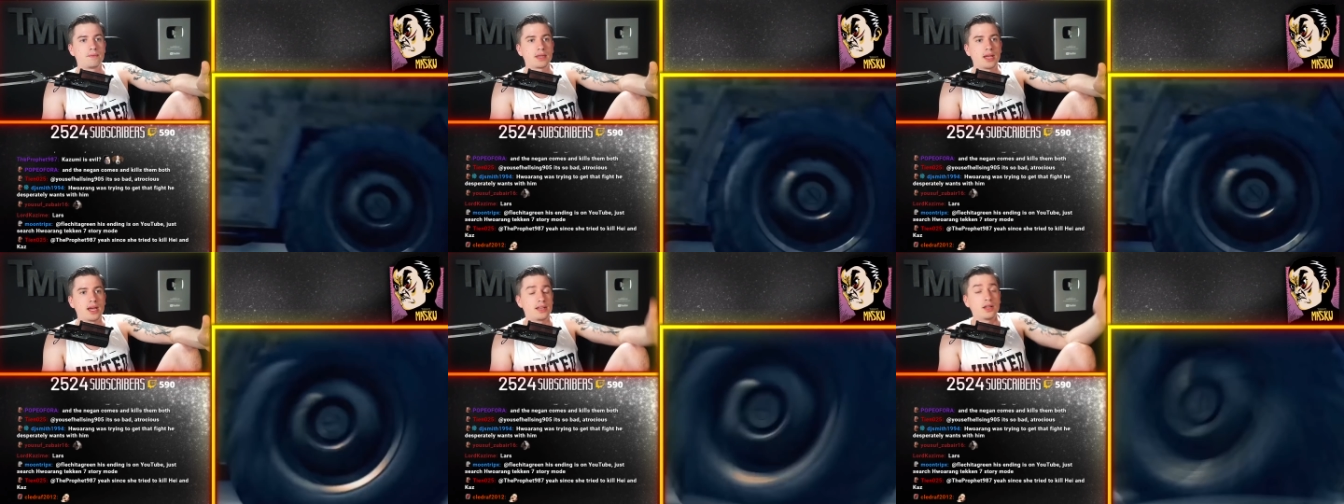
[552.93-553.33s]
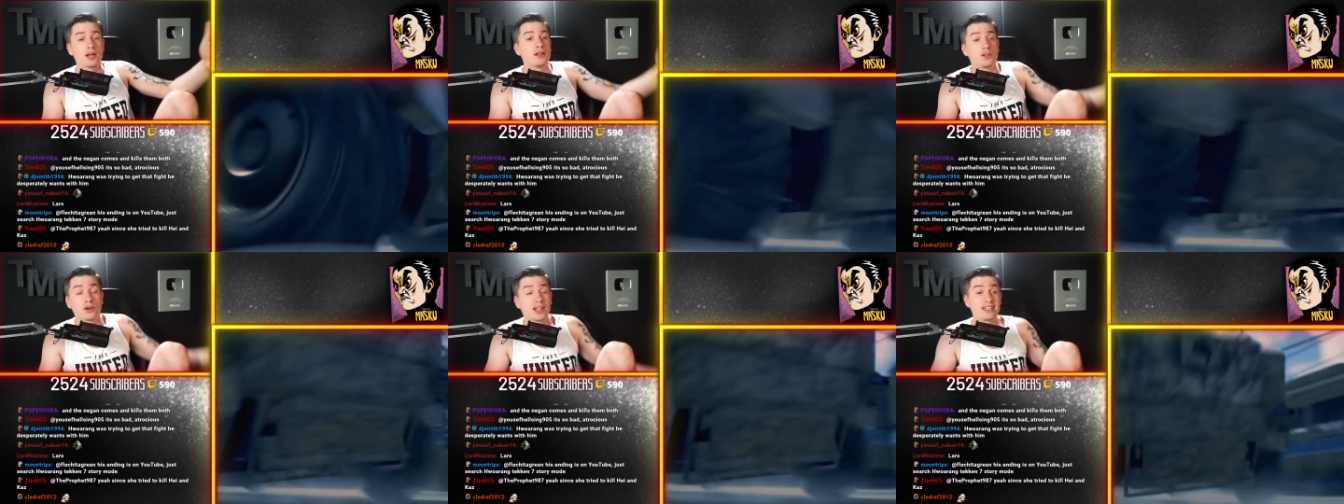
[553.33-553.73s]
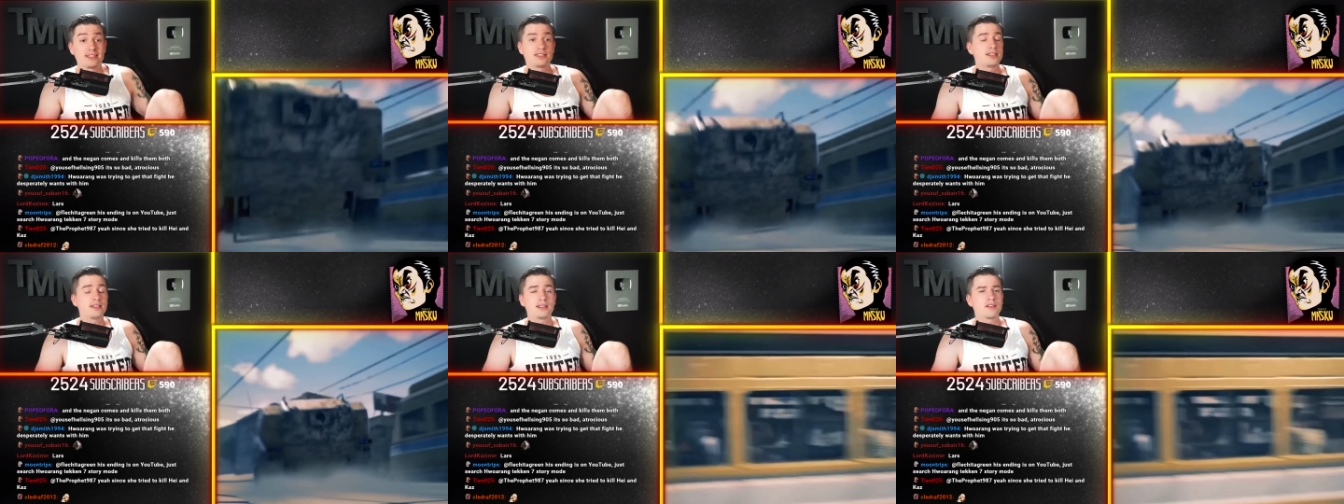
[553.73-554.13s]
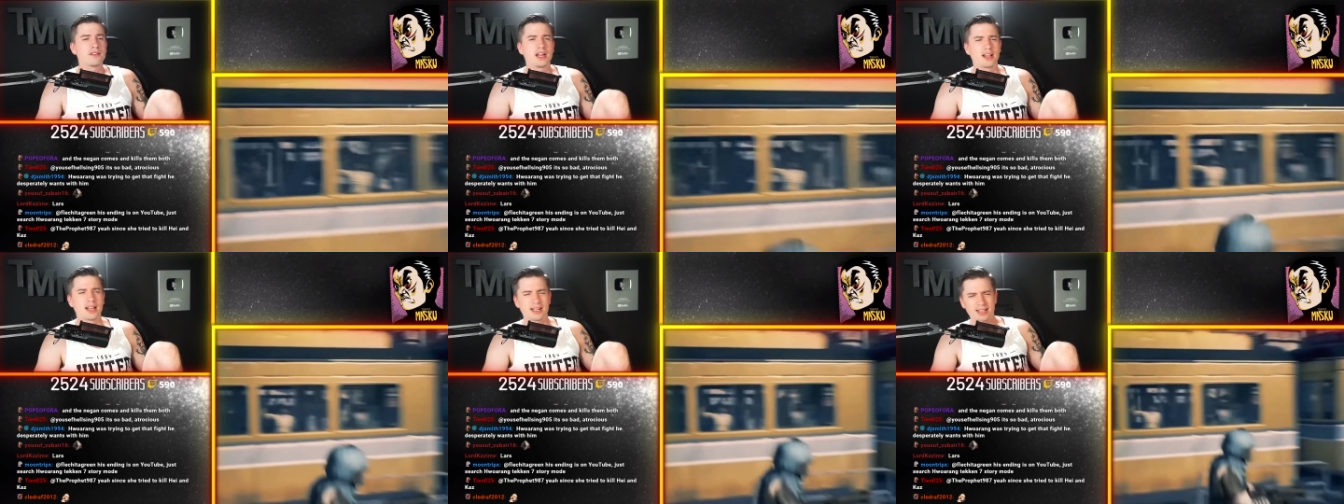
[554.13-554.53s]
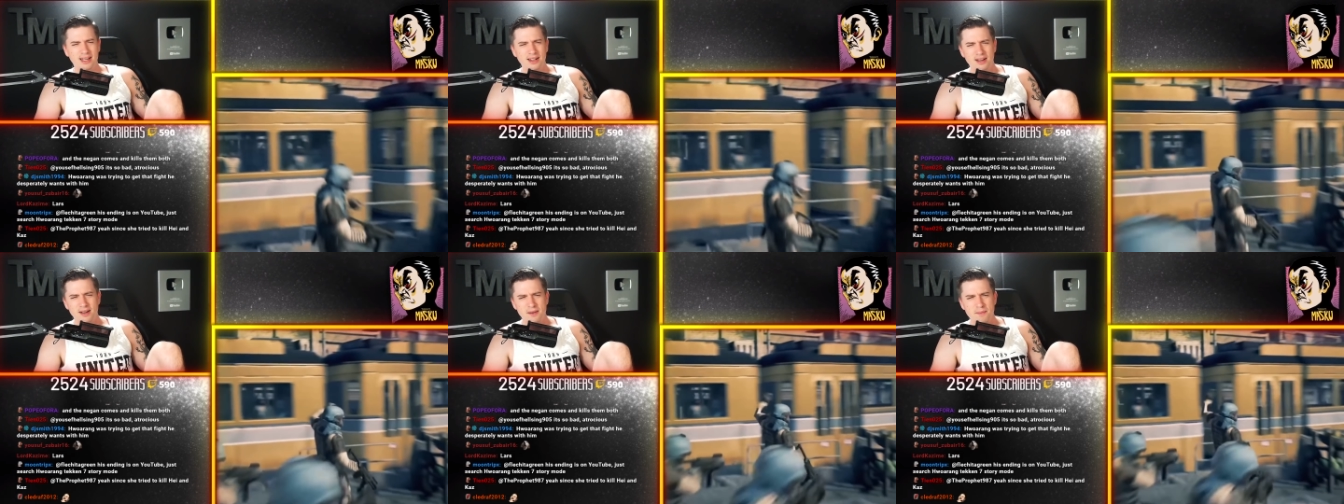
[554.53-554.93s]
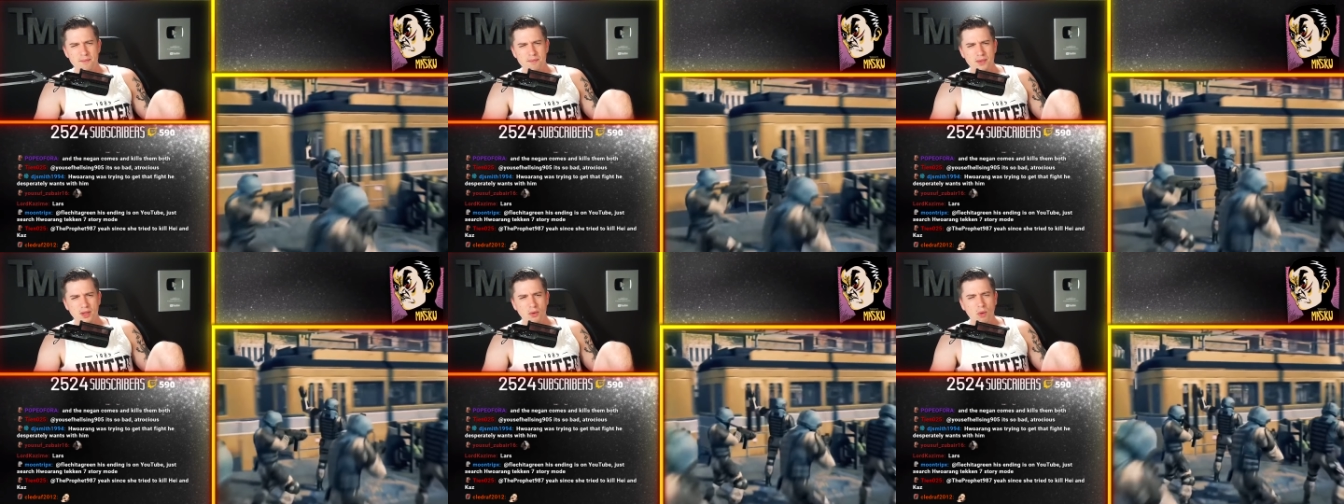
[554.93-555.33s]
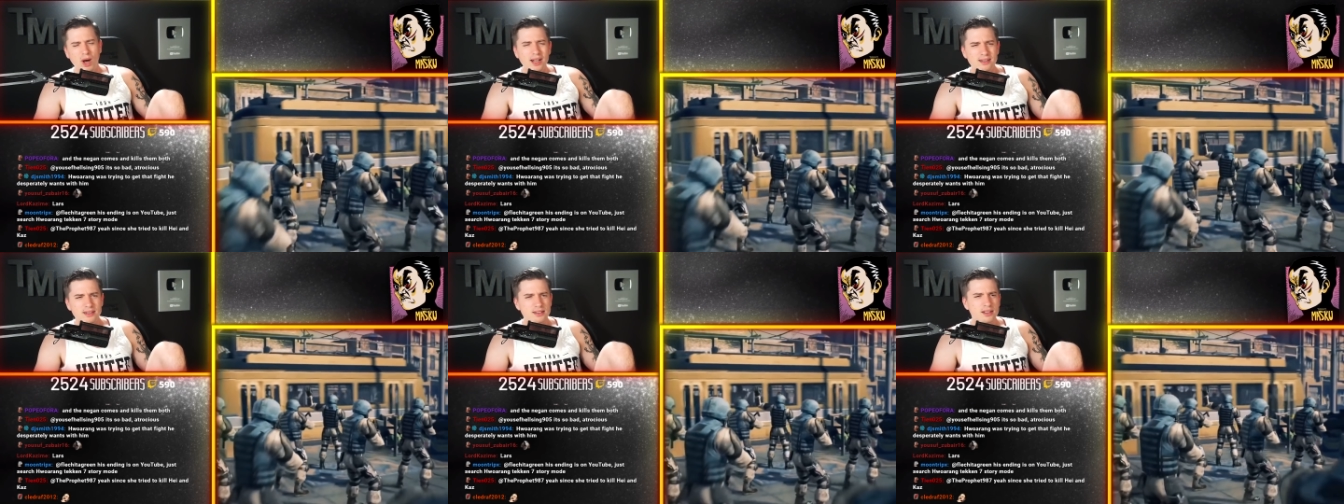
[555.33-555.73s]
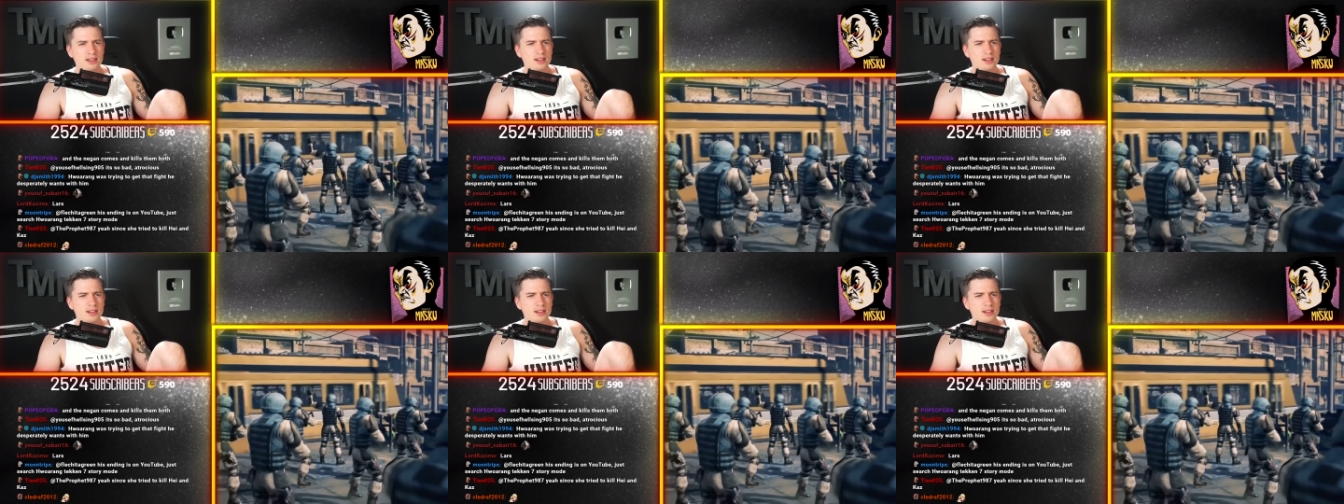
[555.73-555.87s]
And you're like sitting there like, what?